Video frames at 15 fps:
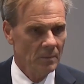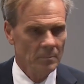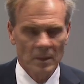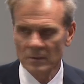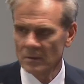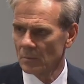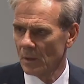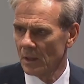I
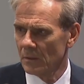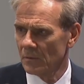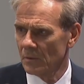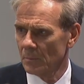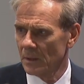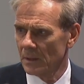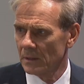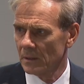met one of
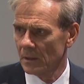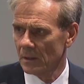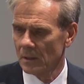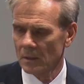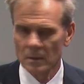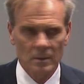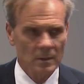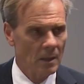the big
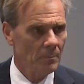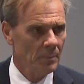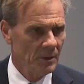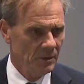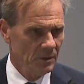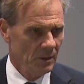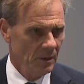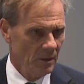
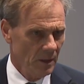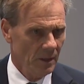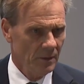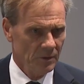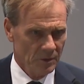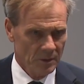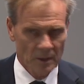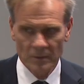companies here. I
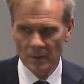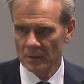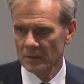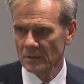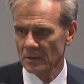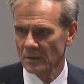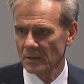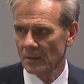understand that
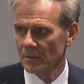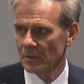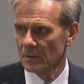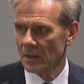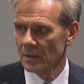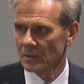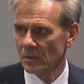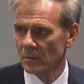this is
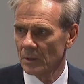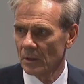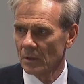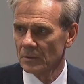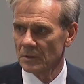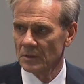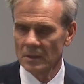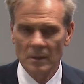something that is going
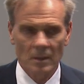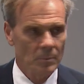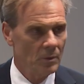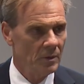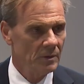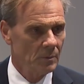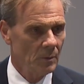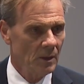on in
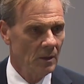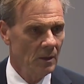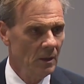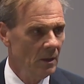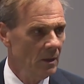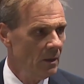Singapore as well.